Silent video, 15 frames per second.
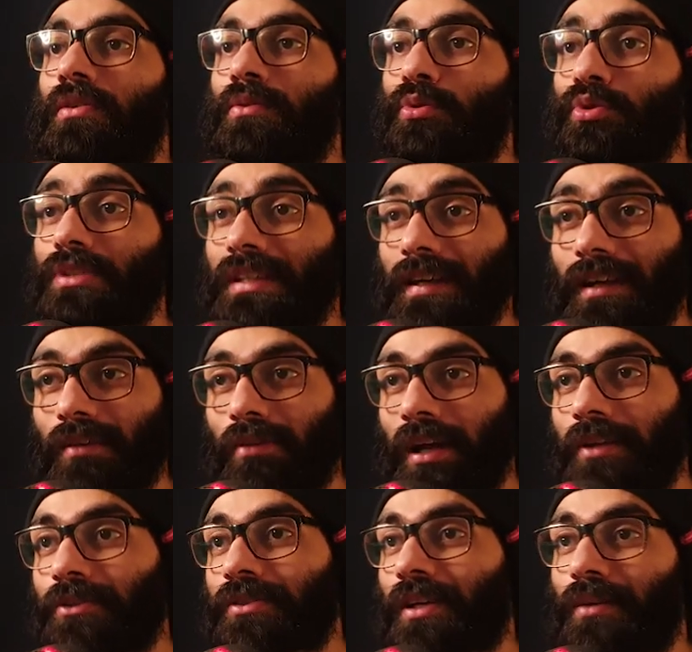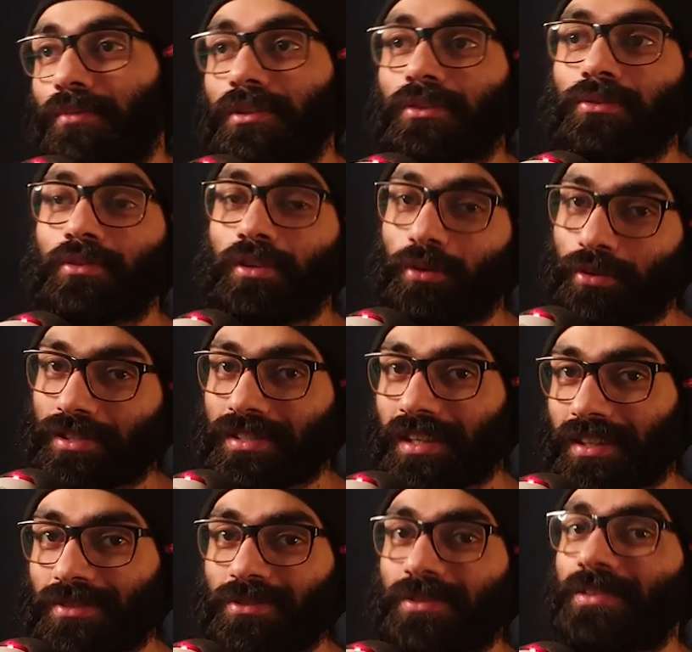whose scale value is coming through a noise
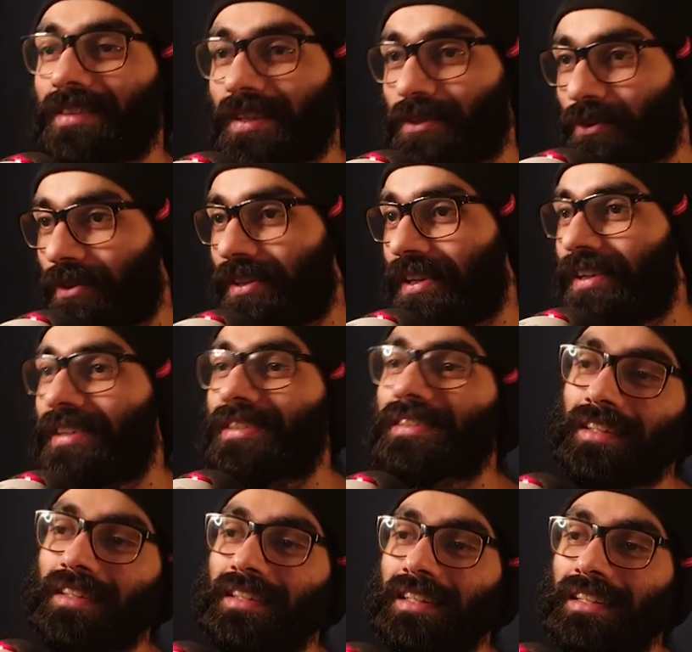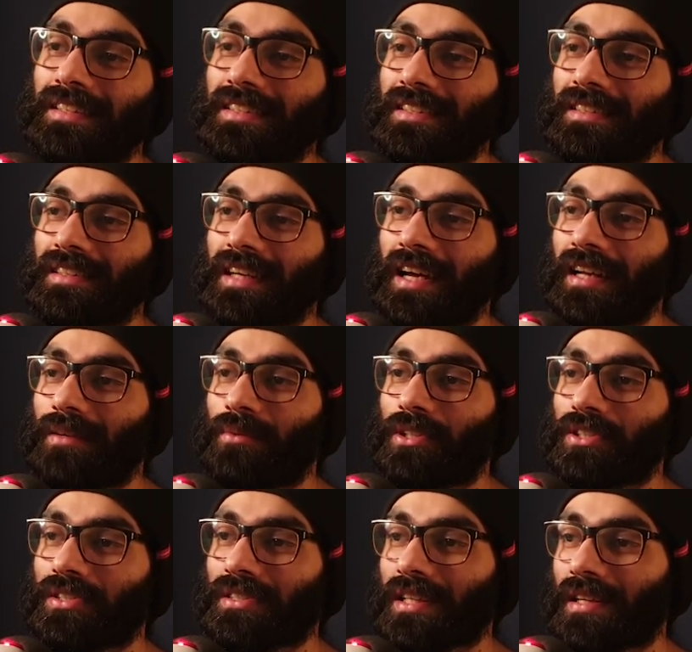texture. That's all there is in these
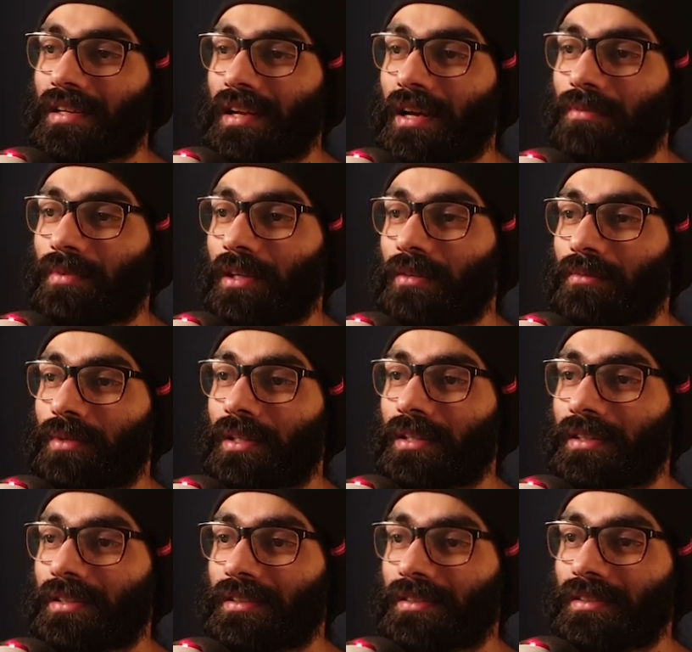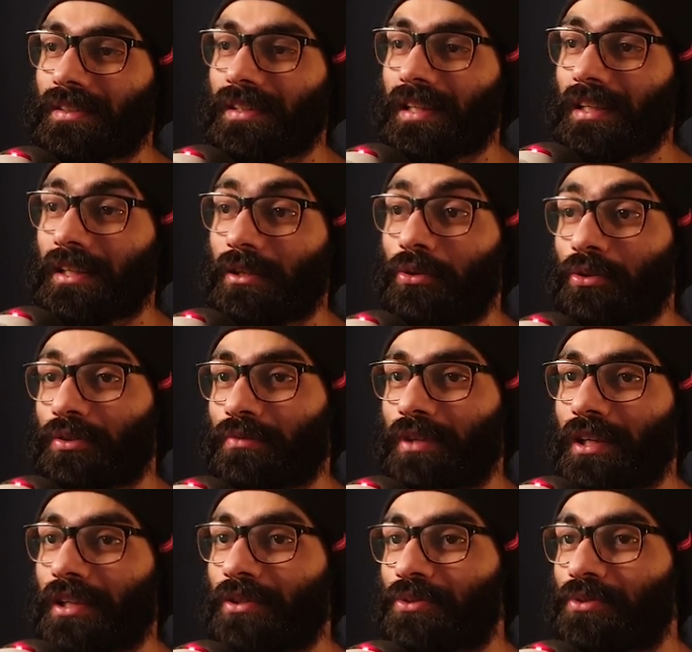animations that are happening, but like looks
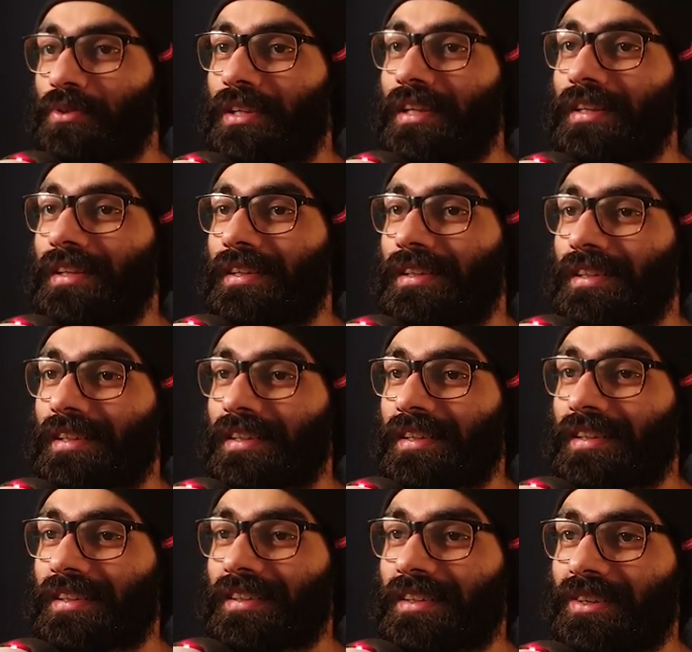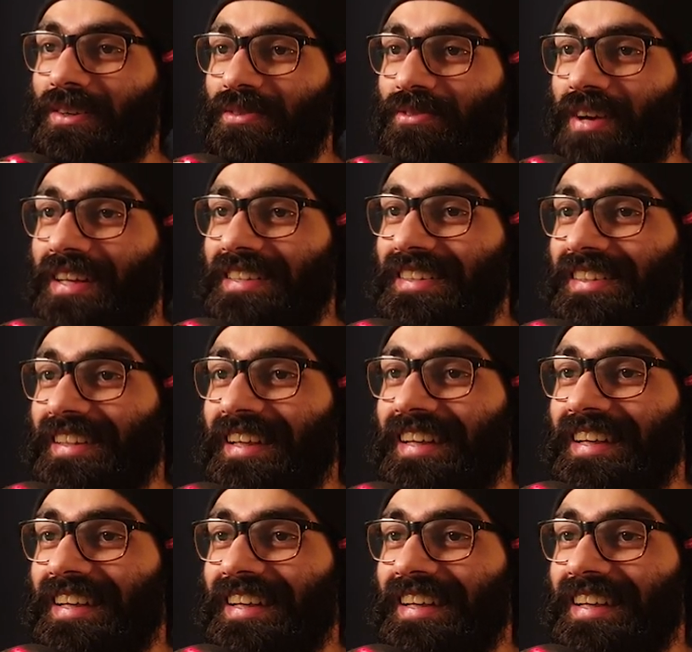very cool and fancy,